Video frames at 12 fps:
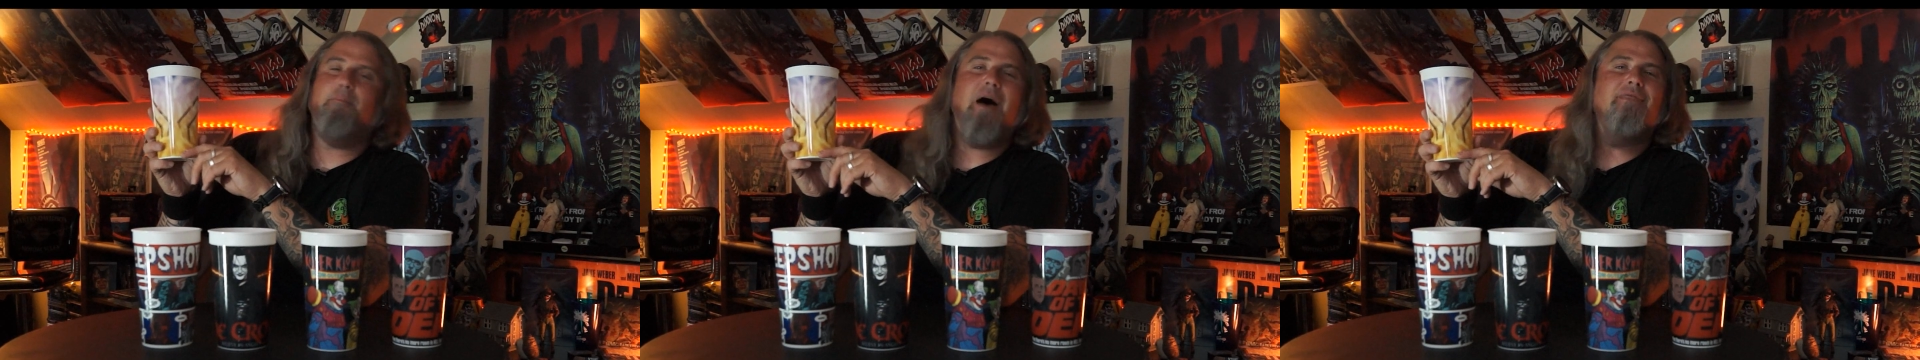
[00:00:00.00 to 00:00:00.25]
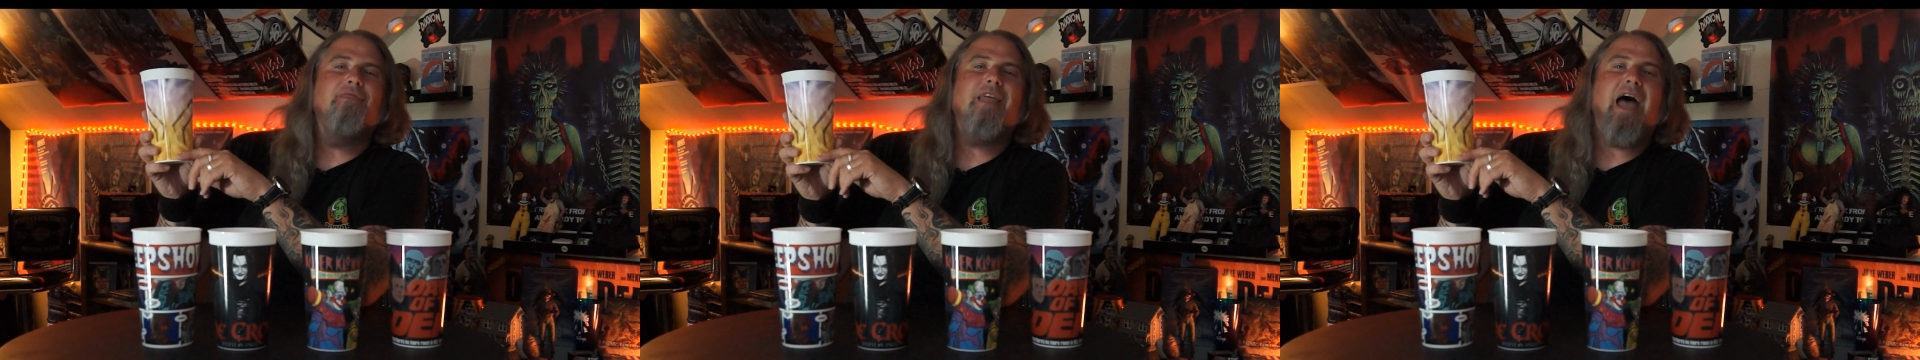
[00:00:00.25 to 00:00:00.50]

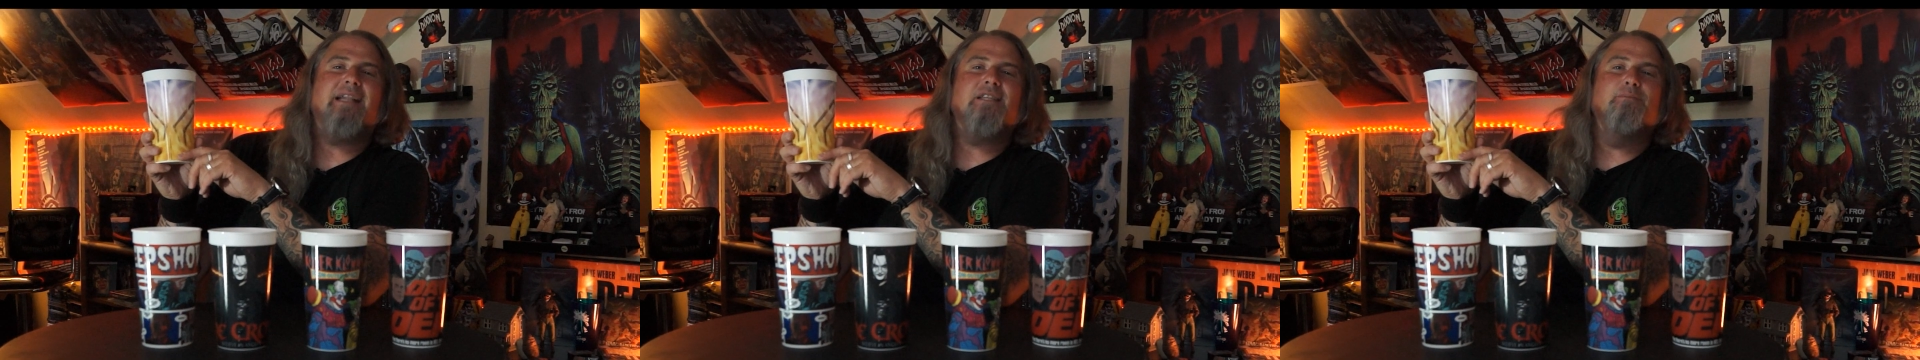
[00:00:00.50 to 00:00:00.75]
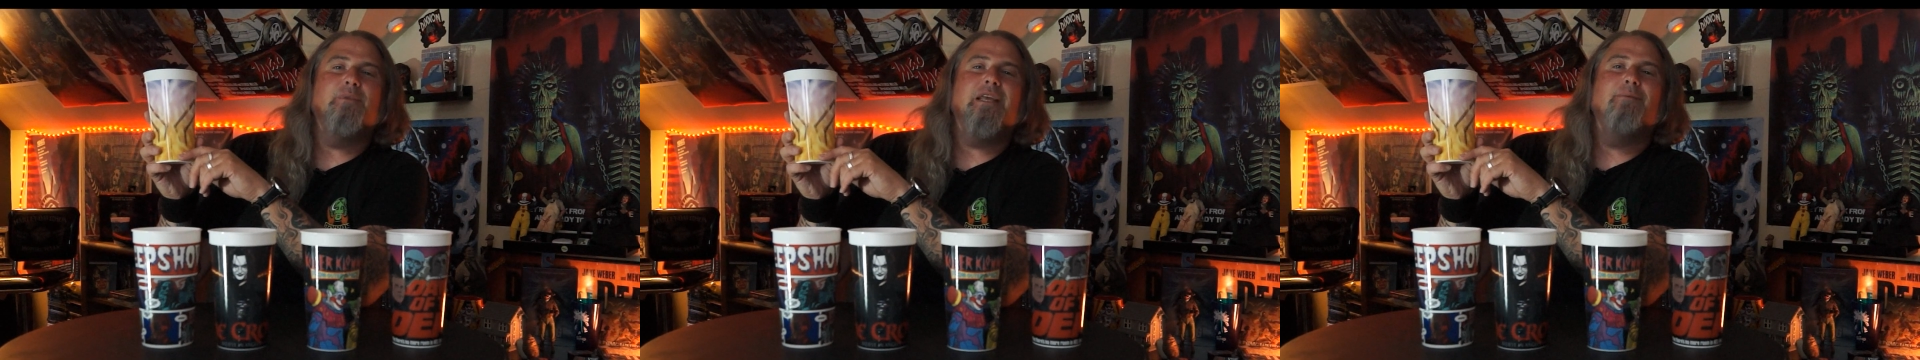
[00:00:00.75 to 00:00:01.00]
But
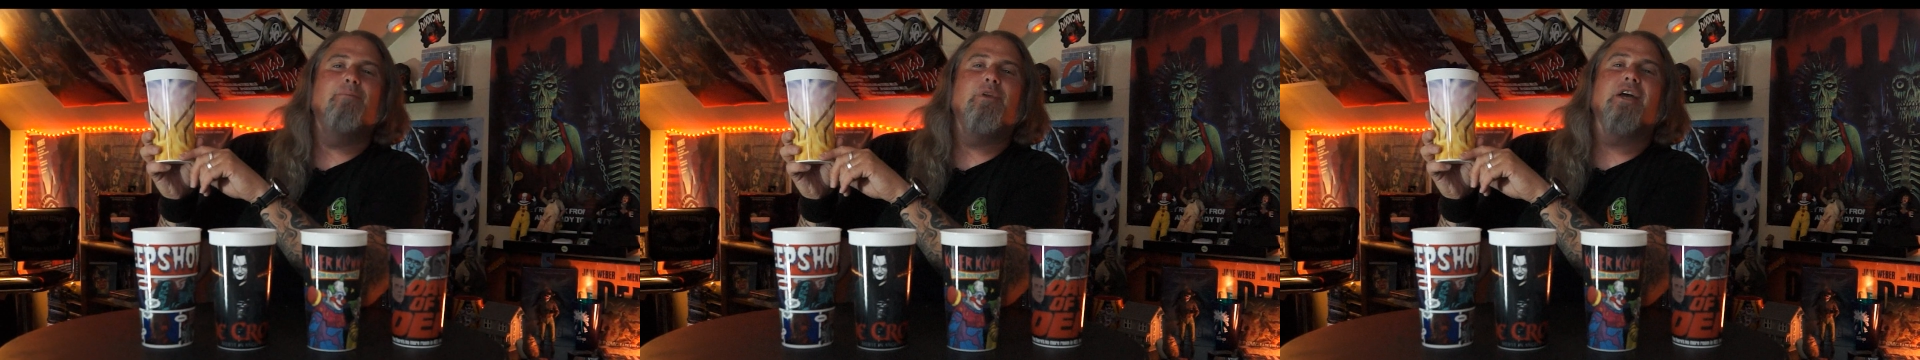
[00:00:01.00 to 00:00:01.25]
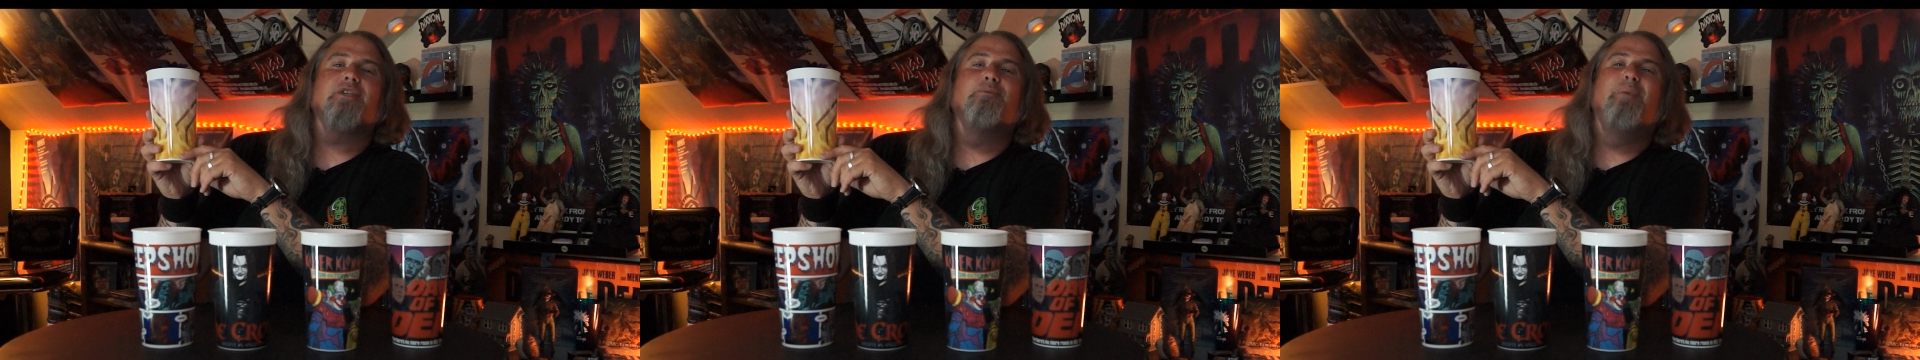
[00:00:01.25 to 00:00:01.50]
that's me
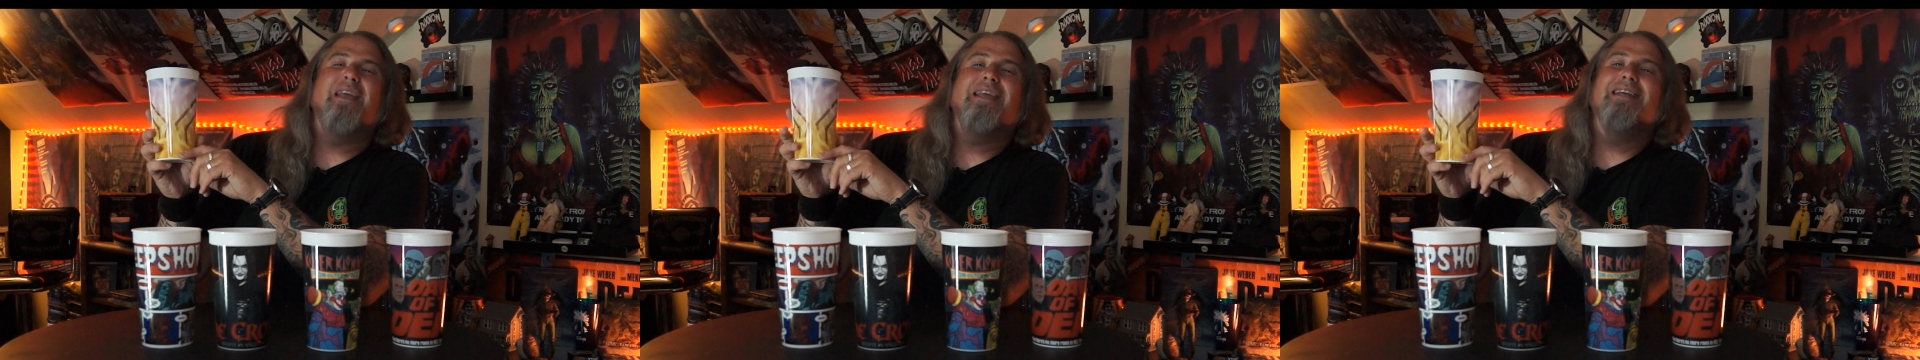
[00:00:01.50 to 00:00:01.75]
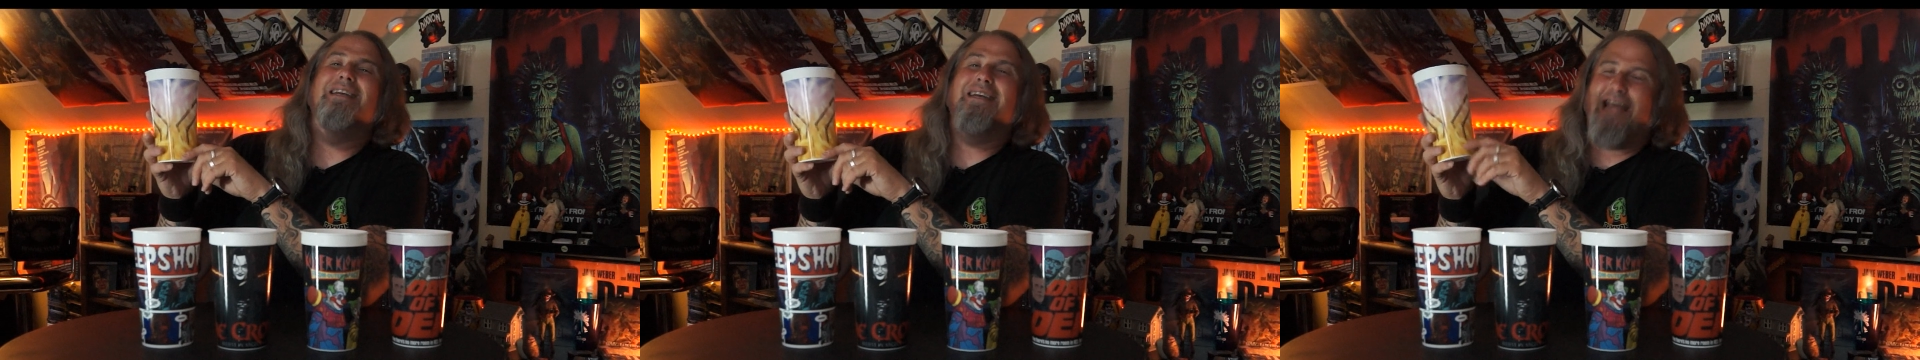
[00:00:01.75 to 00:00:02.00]
just
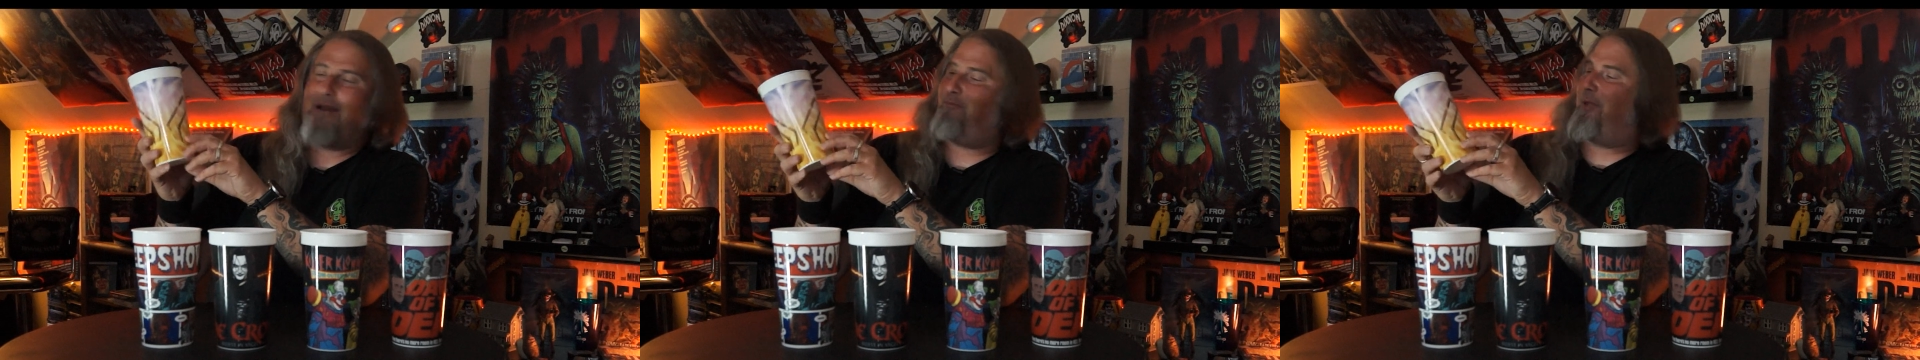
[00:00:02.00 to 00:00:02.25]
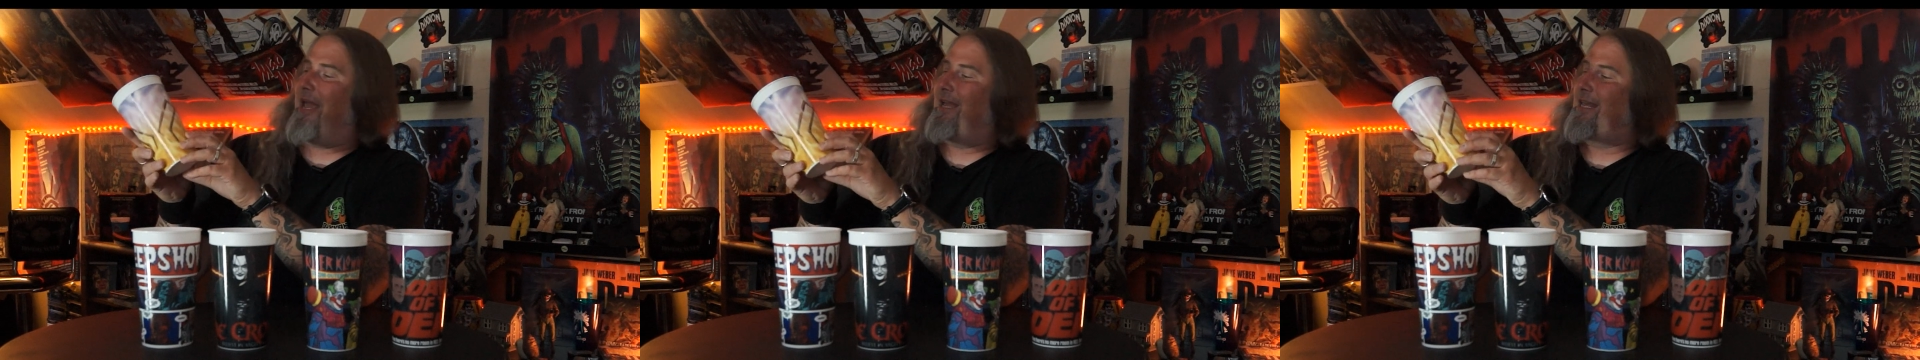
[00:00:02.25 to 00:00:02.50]
being
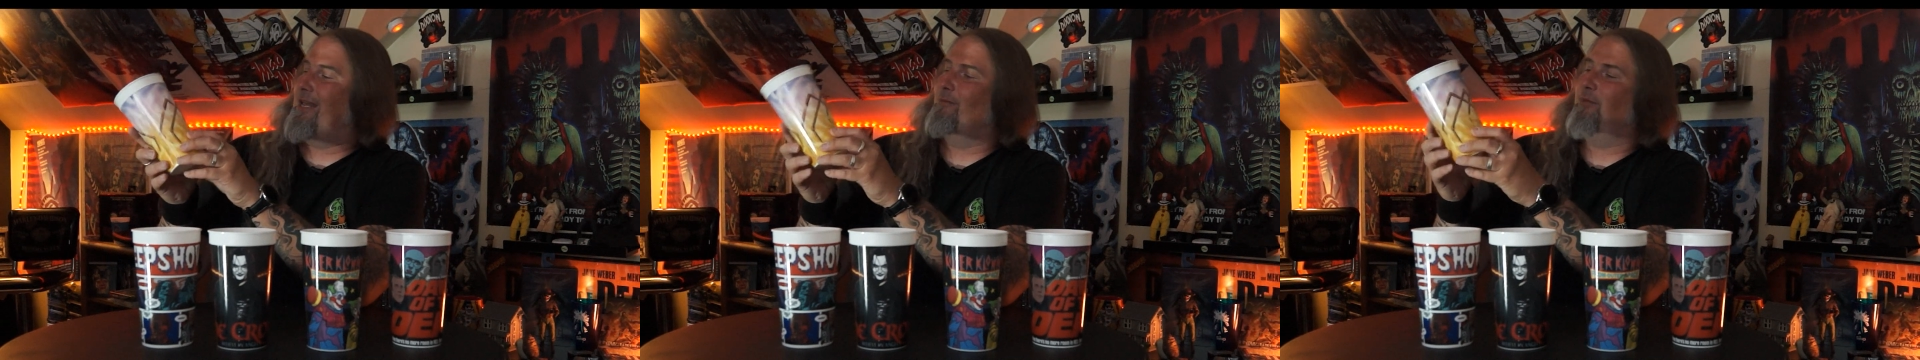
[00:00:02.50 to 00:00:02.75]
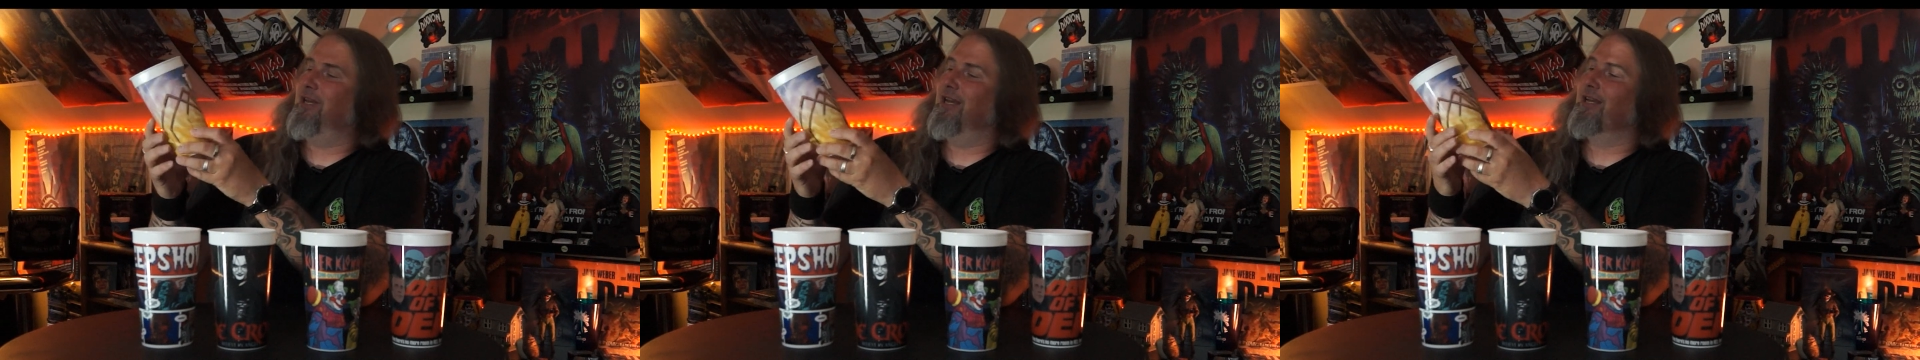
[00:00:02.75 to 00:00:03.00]

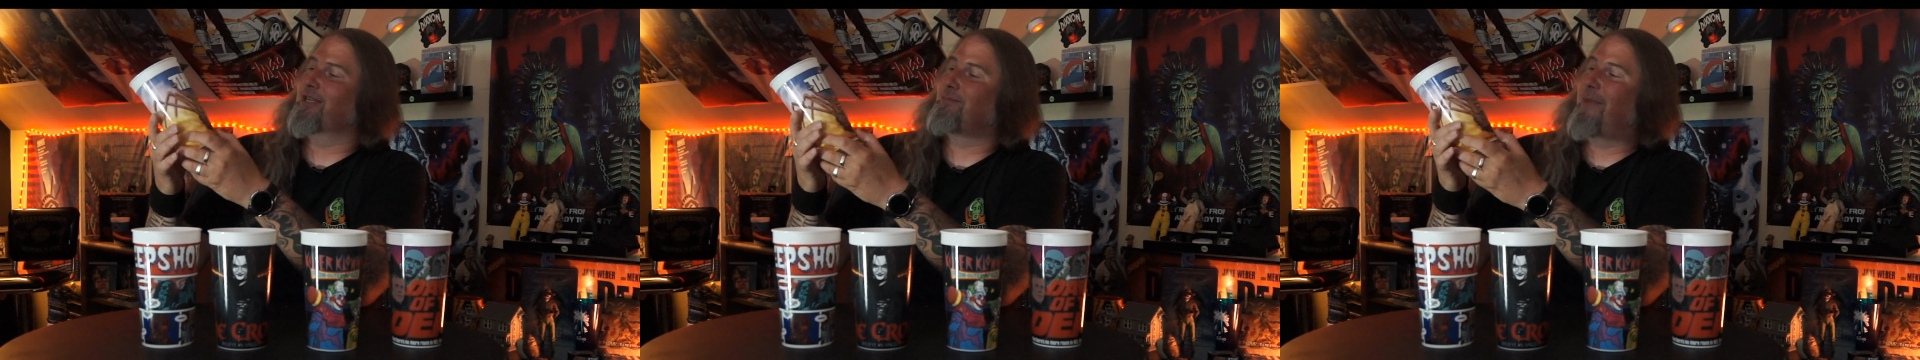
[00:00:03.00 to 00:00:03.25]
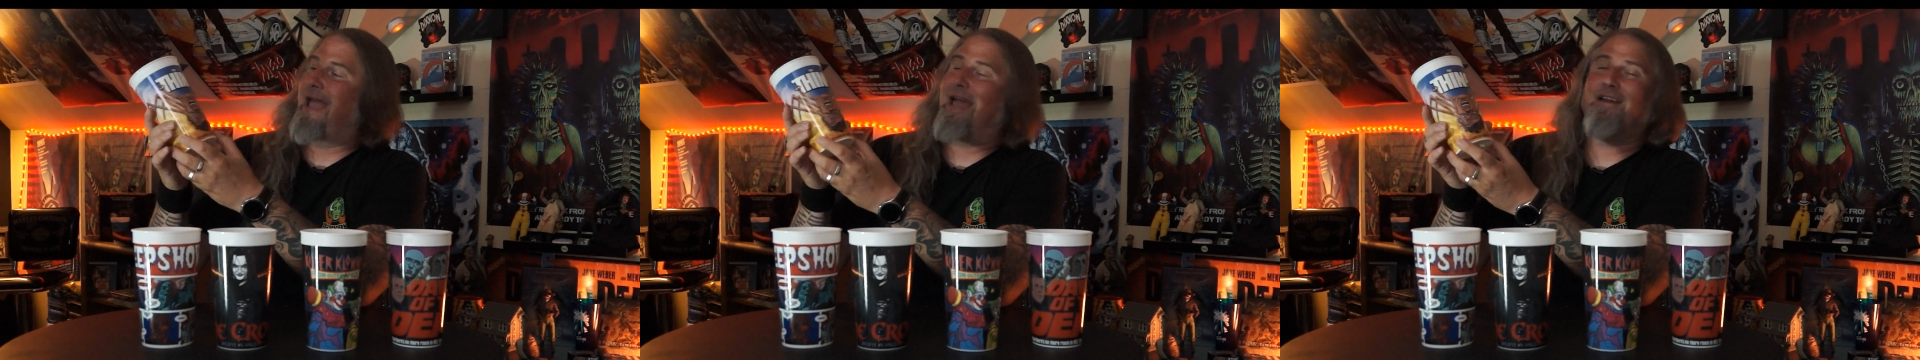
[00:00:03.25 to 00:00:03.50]
nitpicky, because
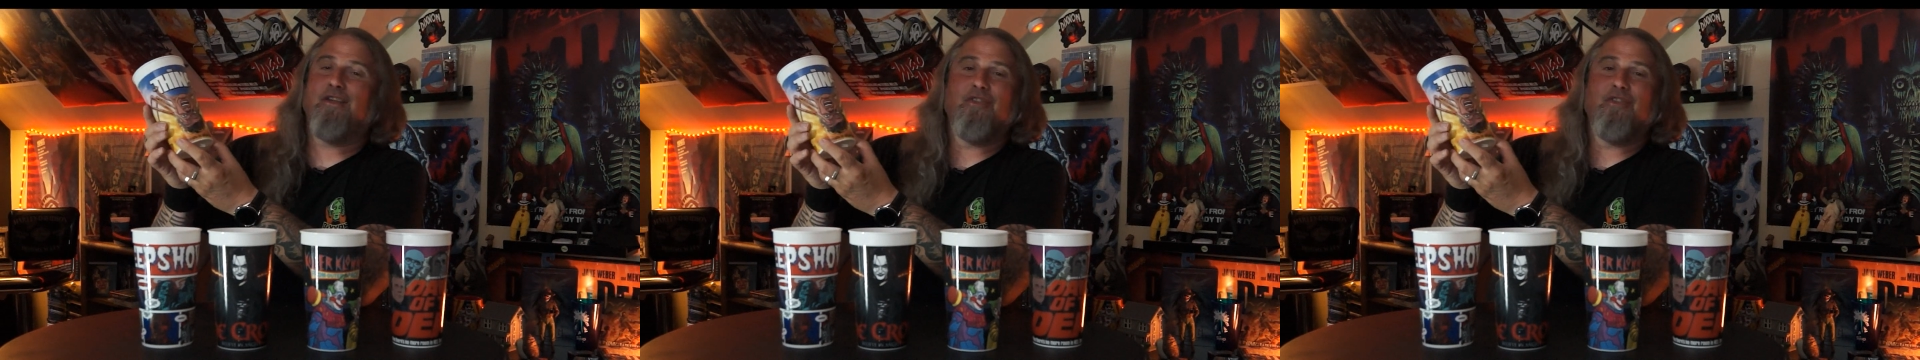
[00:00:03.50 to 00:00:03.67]
man,